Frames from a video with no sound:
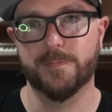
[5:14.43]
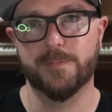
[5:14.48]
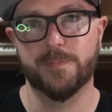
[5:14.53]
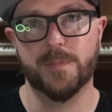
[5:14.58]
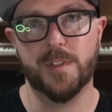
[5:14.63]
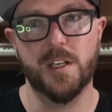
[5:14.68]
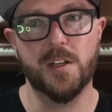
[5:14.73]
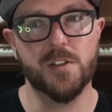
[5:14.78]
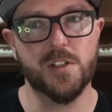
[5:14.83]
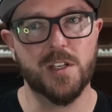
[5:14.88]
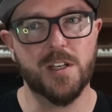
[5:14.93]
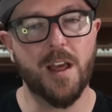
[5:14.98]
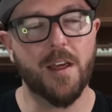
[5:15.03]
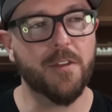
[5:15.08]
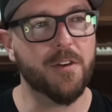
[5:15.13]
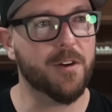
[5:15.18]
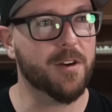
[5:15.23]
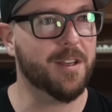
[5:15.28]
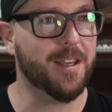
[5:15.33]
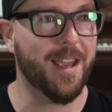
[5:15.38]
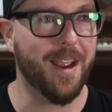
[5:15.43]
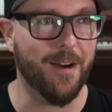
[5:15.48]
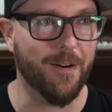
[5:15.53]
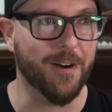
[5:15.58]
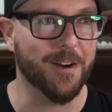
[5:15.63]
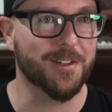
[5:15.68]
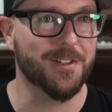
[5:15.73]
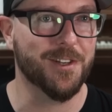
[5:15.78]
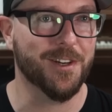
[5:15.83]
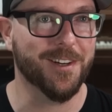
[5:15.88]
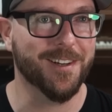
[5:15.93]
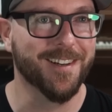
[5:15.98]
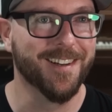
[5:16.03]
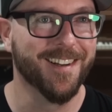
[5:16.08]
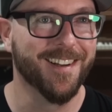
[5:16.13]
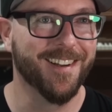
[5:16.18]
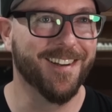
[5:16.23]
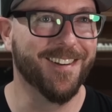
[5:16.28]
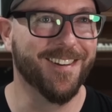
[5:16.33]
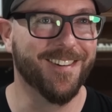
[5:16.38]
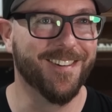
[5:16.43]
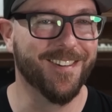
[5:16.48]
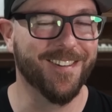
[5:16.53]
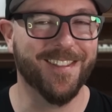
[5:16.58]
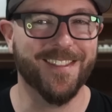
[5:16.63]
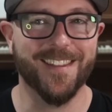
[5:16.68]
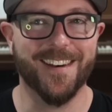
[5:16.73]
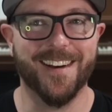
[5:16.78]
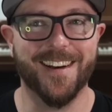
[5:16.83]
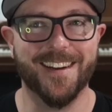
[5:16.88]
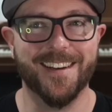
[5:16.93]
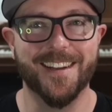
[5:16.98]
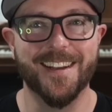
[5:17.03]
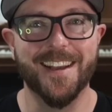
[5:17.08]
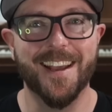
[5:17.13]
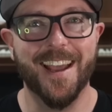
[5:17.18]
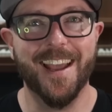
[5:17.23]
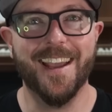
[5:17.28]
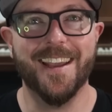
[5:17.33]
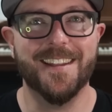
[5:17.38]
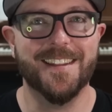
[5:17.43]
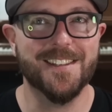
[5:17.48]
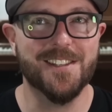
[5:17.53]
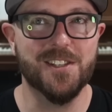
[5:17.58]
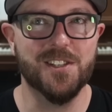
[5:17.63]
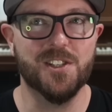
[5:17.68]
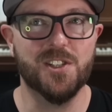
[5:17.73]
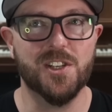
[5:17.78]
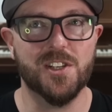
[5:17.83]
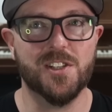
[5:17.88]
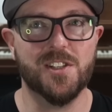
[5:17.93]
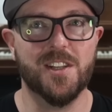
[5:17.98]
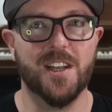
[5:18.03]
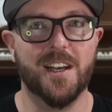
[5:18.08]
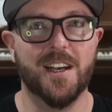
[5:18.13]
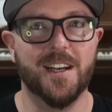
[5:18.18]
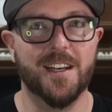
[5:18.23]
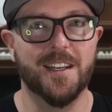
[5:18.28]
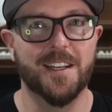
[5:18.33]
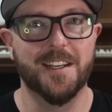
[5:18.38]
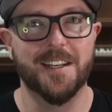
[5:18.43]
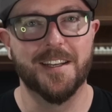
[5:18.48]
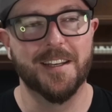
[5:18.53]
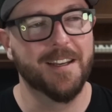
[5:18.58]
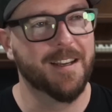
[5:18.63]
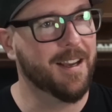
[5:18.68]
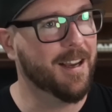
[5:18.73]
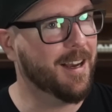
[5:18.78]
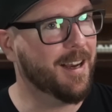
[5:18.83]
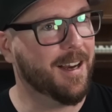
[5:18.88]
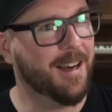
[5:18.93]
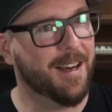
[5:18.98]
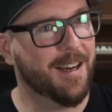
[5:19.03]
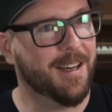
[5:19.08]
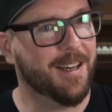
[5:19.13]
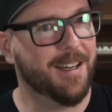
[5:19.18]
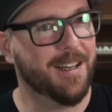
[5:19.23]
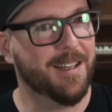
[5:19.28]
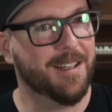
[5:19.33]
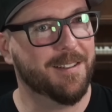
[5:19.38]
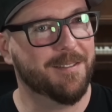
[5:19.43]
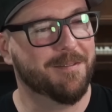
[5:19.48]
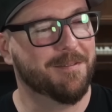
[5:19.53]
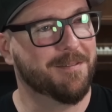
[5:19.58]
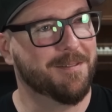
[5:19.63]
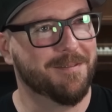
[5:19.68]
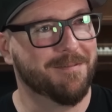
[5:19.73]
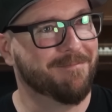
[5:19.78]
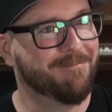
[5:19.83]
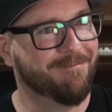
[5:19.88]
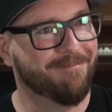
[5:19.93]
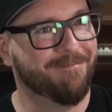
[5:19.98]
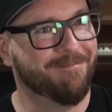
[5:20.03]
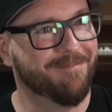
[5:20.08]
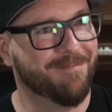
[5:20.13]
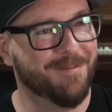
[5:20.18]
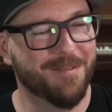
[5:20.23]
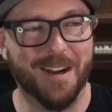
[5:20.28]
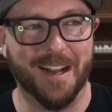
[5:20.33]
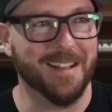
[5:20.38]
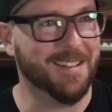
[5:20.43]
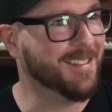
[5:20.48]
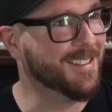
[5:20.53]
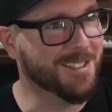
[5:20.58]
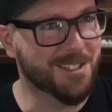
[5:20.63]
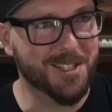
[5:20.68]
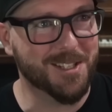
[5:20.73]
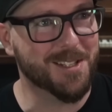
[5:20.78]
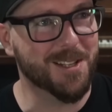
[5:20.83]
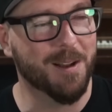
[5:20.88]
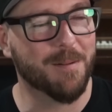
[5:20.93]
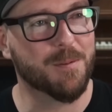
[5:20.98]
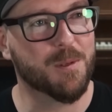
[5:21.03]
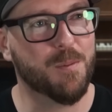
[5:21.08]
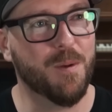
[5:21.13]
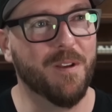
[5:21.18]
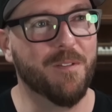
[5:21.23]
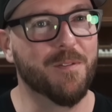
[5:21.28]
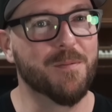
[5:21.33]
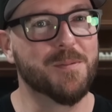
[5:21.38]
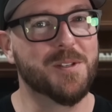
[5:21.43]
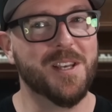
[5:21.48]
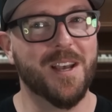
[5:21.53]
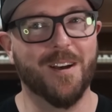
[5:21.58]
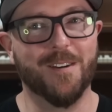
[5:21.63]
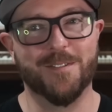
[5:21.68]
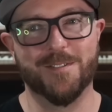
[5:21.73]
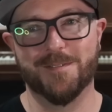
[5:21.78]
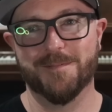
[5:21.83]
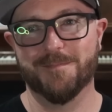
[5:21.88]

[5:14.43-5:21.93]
Here's another character who thought, hey, this is just, just let him speak for himself.